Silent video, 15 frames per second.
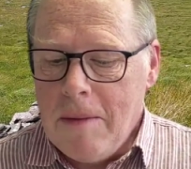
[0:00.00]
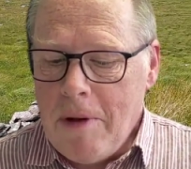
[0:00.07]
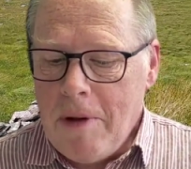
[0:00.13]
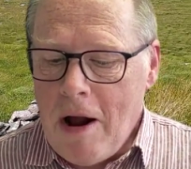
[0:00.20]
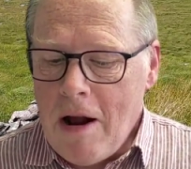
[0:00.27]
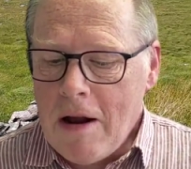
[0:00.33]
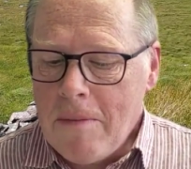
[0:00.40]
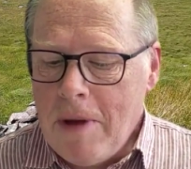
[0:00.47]

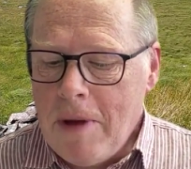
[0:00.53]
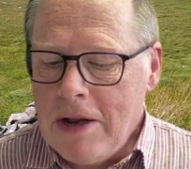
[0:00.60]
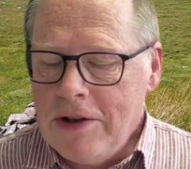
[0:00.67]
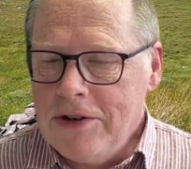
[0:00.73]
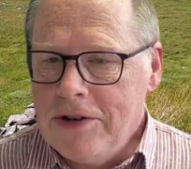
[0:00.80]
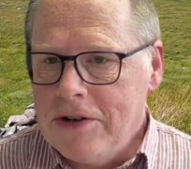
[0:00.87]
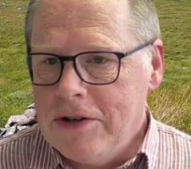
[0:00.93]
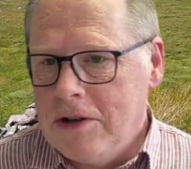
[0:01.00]
park
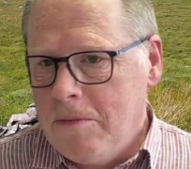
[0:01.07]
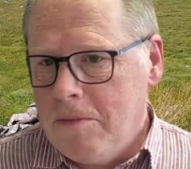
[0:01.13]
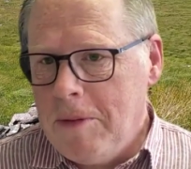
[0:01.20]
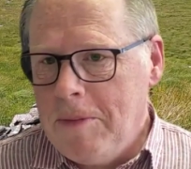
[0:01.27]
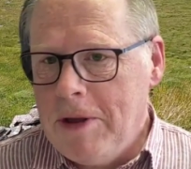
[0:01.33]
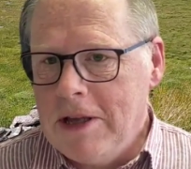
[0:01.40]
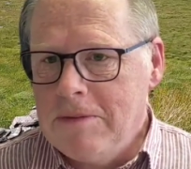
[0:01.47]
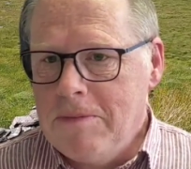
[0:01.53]
managers, or
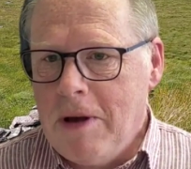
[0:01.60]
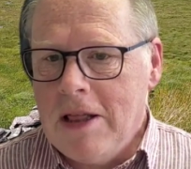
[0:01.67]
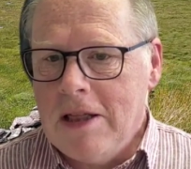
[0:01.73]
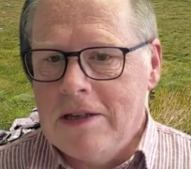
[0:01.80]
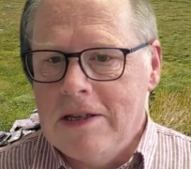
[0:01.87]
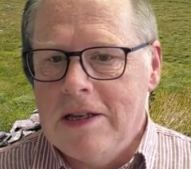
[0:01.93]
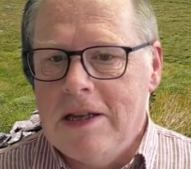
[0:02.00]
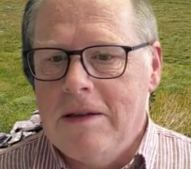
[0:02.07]
maybe as
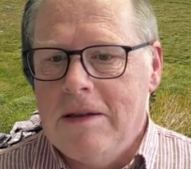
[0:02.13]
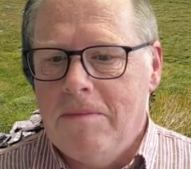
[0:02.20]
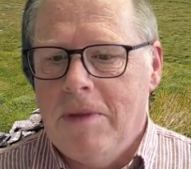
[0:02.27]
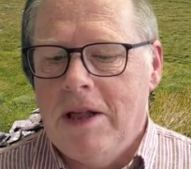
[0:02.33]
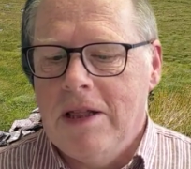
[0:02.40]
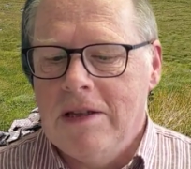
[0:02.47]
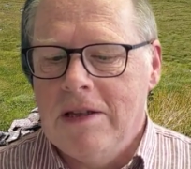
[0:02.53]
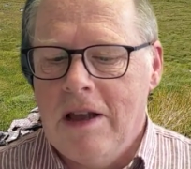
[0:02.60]
policy
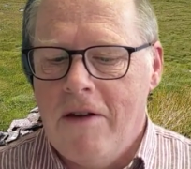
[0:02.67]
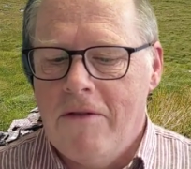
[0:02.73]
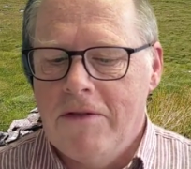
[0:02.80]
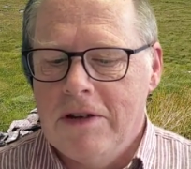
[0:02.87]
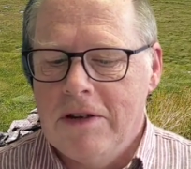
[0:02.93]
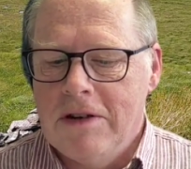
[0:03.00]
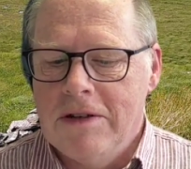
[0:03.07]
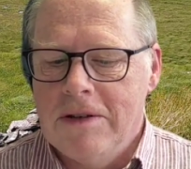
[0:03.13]

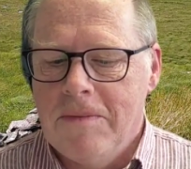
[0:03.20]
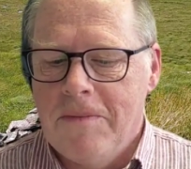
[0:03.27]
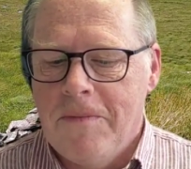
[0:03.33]
officers.